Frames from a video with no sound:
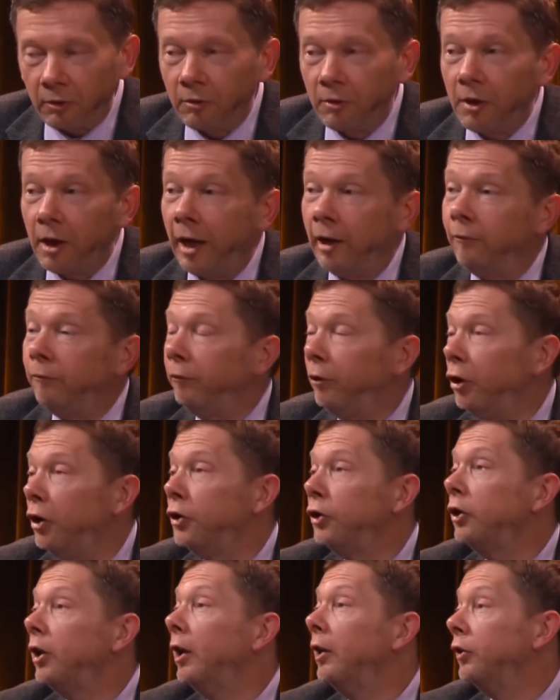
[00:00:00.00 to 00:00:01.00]
at
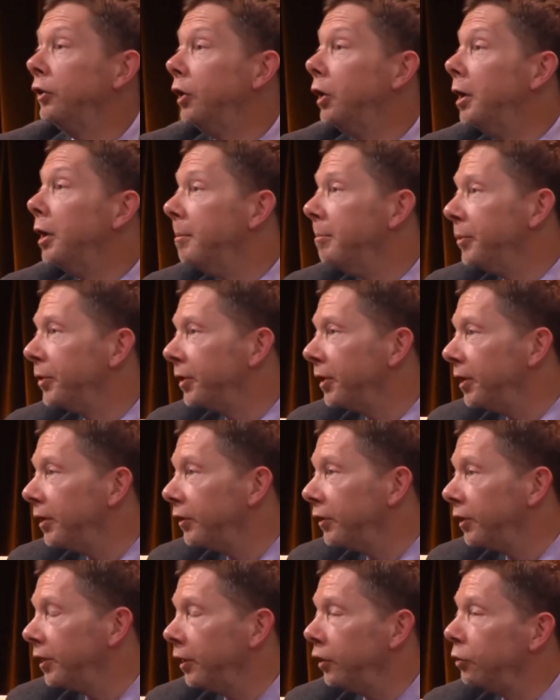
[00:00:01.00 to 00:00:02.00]
first as
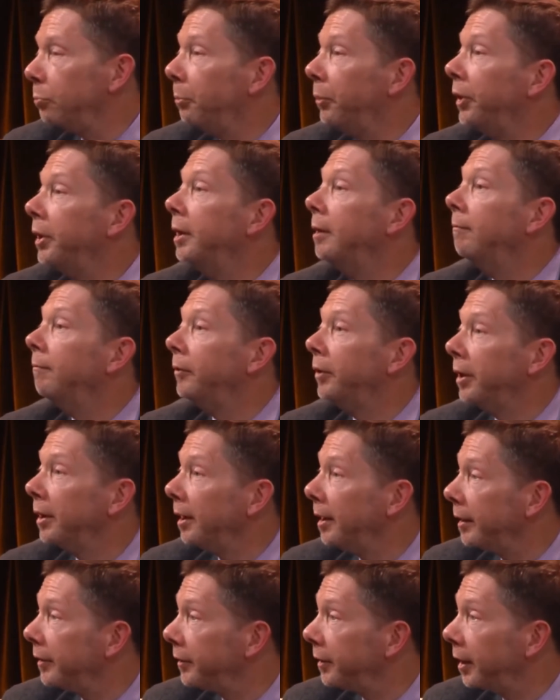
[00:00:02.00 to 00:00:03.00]
glimpses, as brief
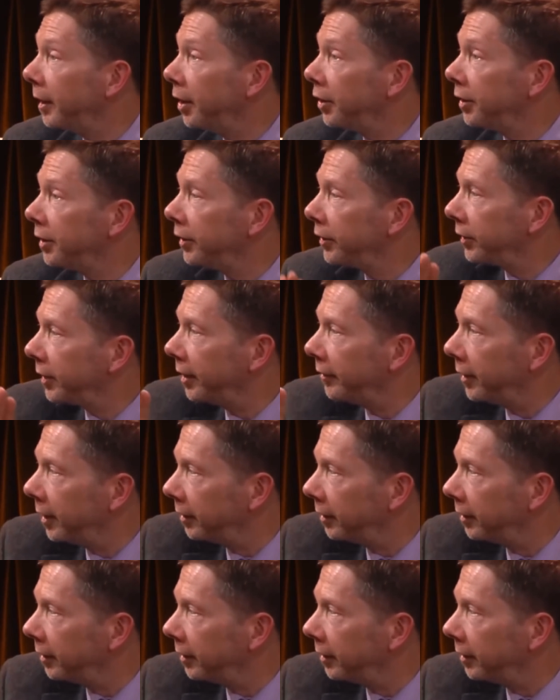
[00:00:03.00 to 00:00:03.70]
realizations, and then